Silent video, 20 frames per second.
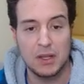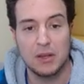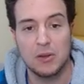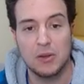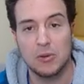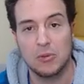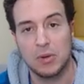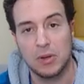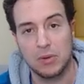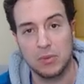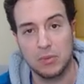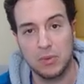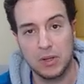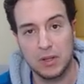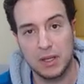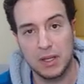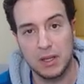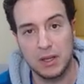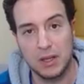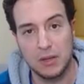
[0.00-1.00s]
But
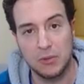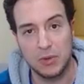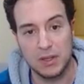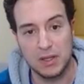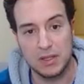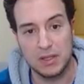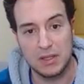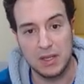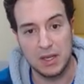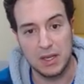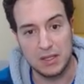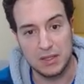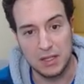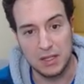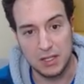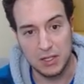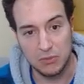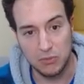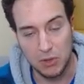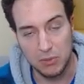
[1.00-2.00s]
really what they say is
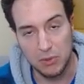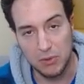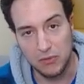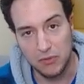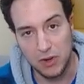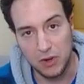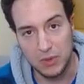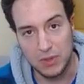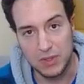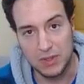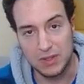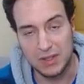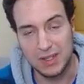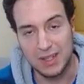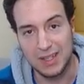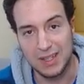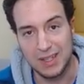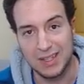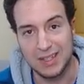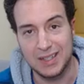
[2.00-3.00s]
that deployment
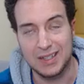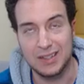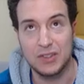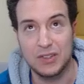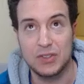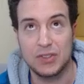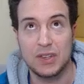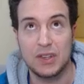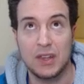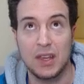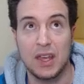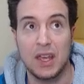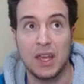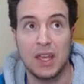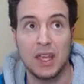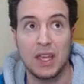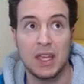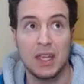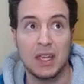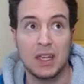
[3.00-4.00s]
frequency is
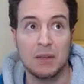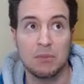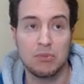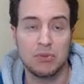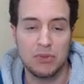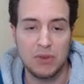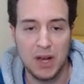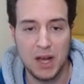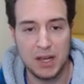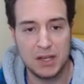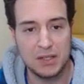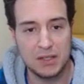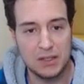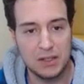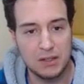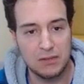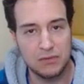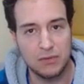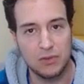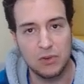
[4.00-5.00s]
a
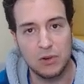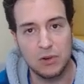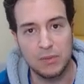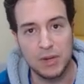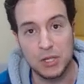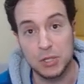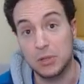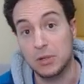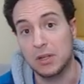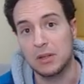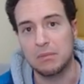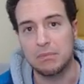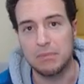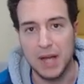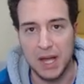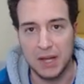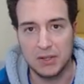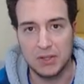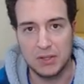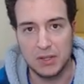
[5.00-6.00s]
proxy for measuring
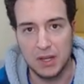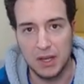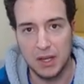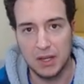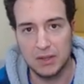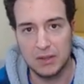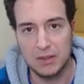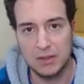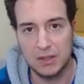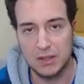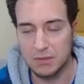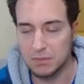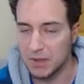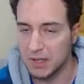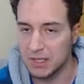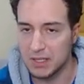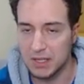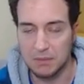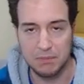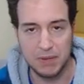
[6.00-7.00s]
batch size. They
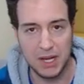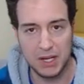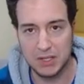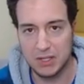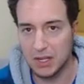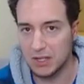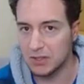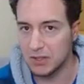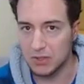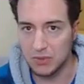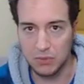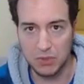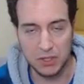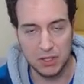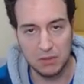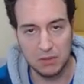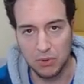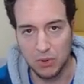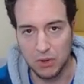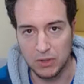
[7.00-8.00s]
say batch size is
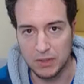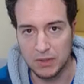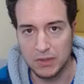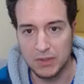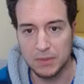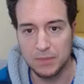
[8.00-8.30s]
really important.